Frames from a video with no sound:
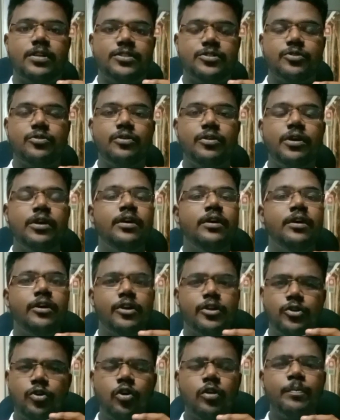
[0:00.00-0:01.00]
So
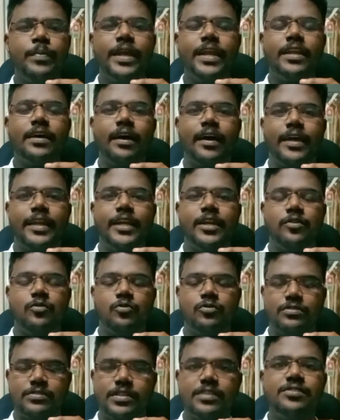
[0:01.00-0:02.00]
don't be in a hurry
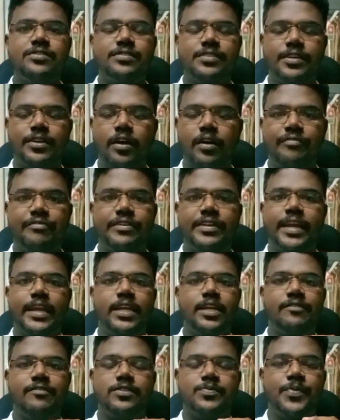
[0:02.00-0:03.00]
to just sit off in
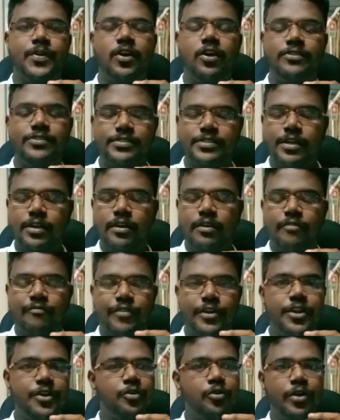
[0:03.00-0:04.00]
8 hours, because
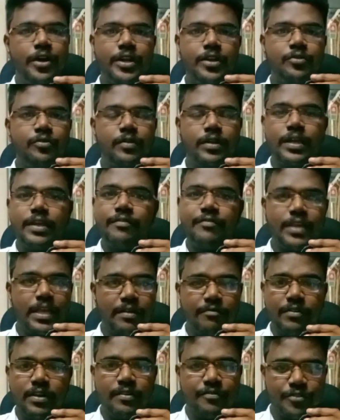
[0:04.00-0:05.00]
when you're going to,
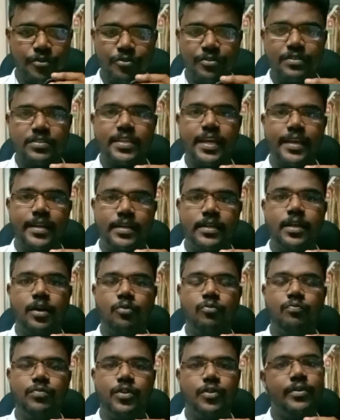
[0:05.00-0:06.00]
even if you decide
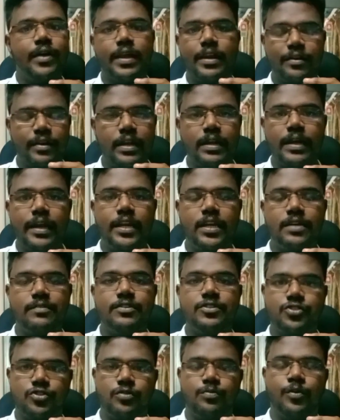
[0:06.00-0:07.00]
now, you can read 8
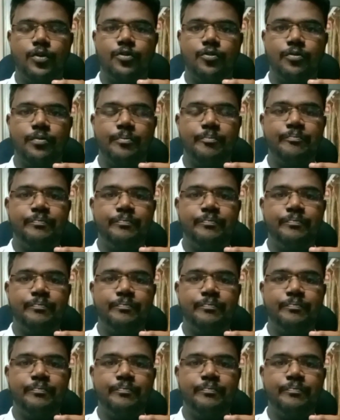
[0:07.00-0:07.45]
hours tomorrow,